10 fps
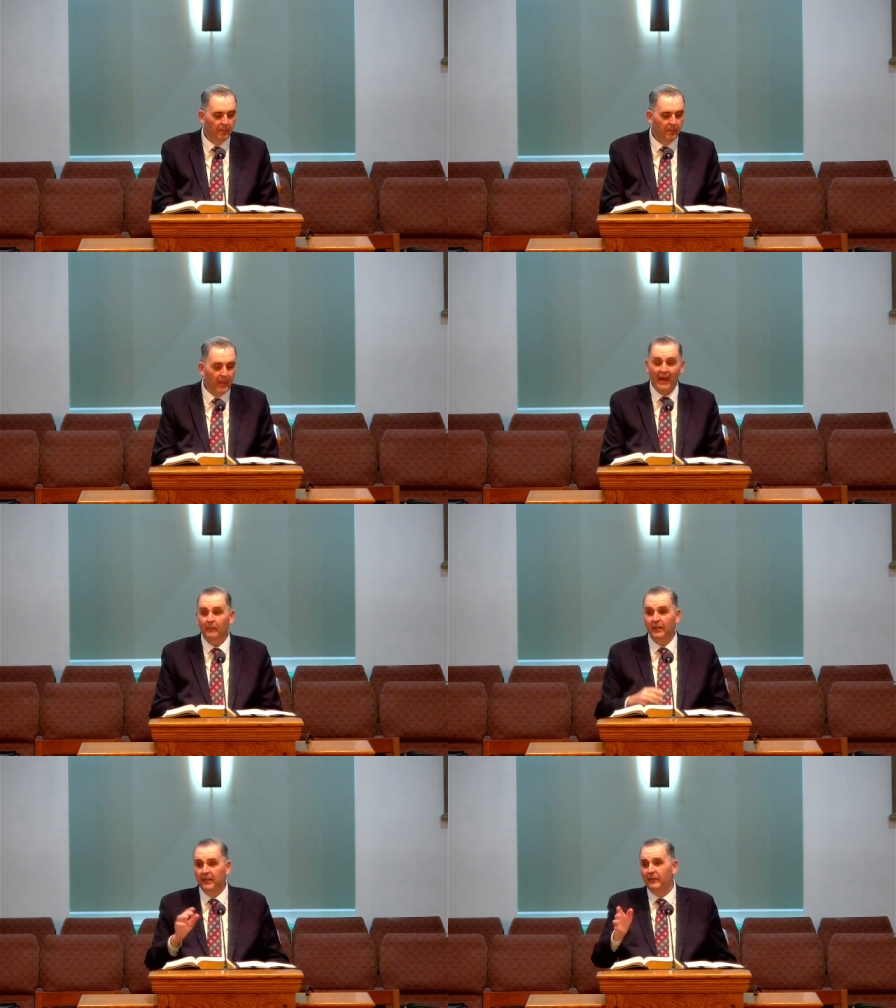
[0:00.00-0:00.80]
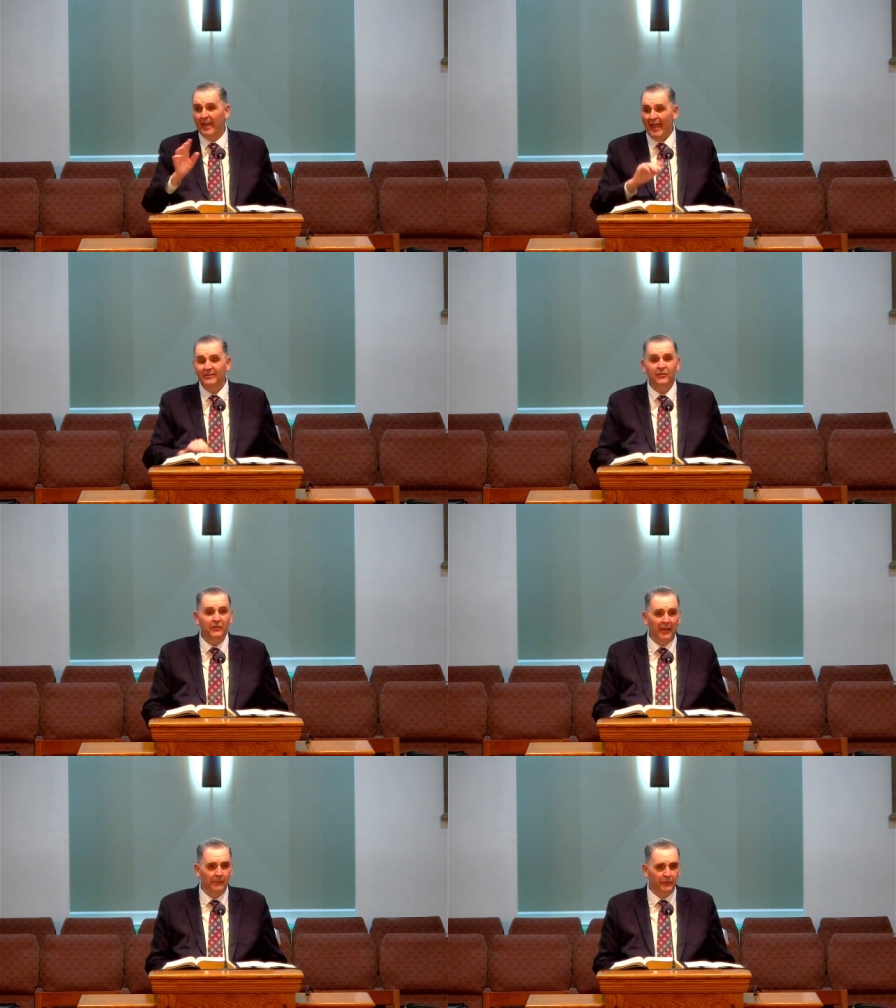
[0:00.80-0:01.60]
And I'm going to give you eight
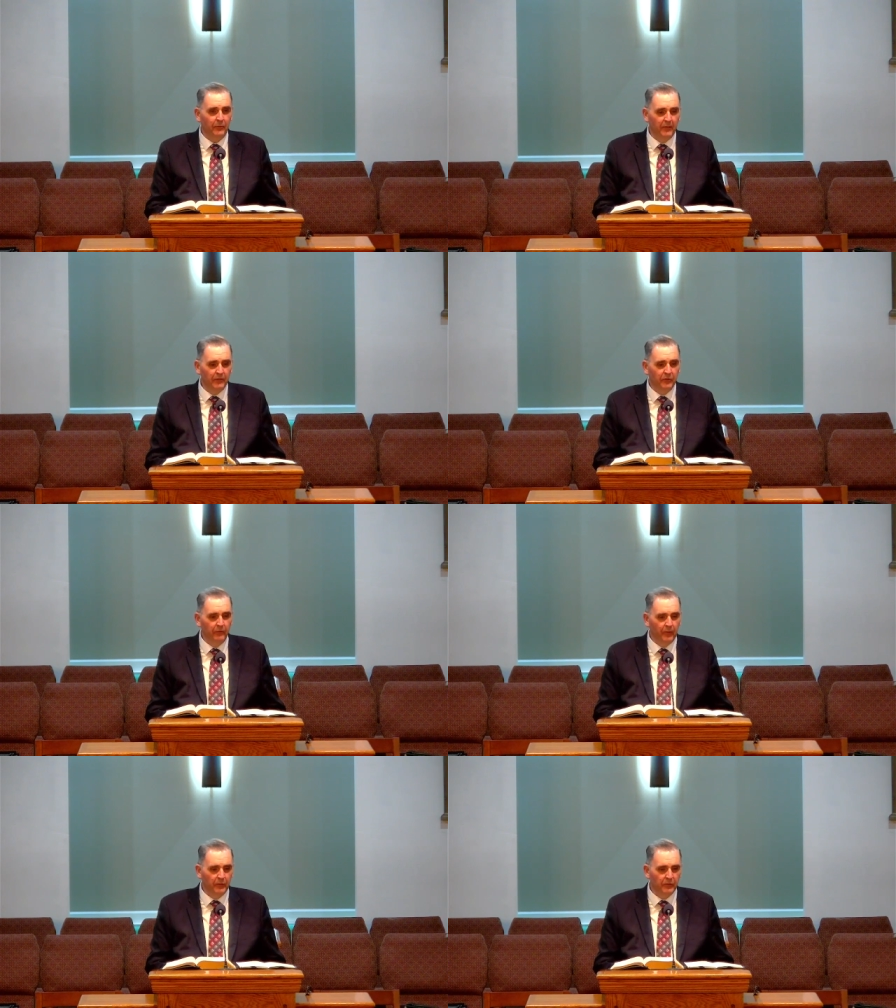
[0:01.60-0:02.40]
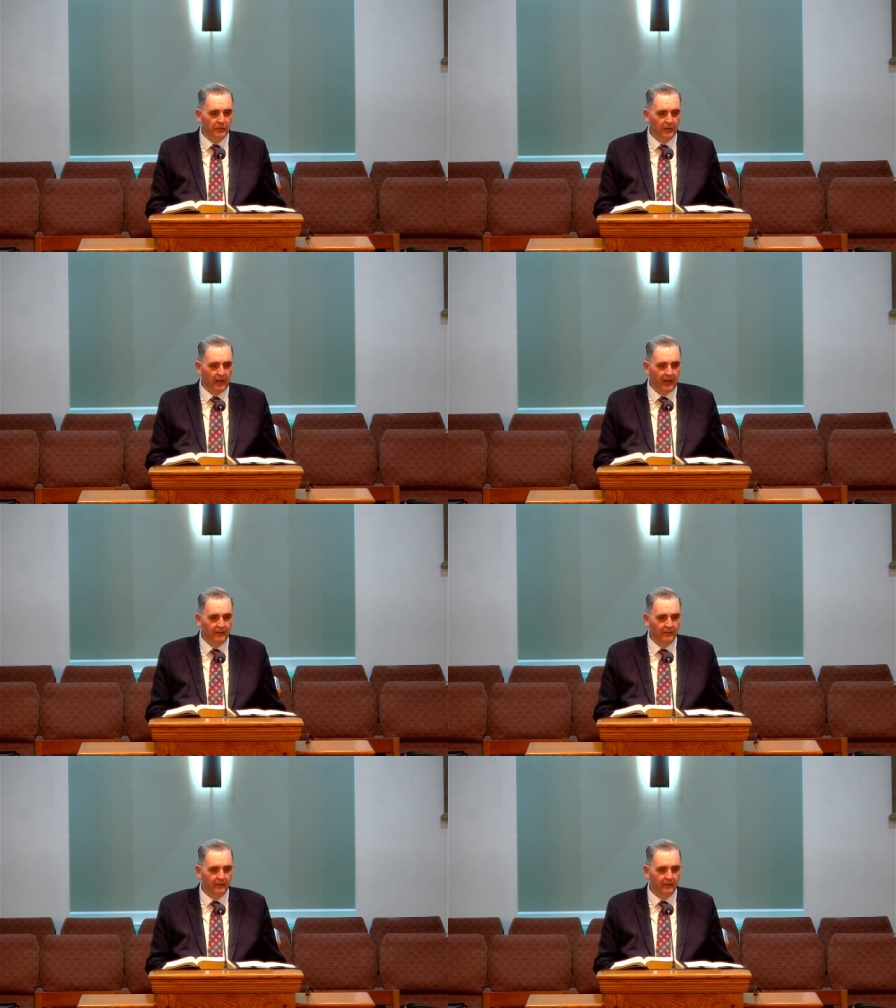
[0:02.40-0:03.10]
statements from these two verses tonight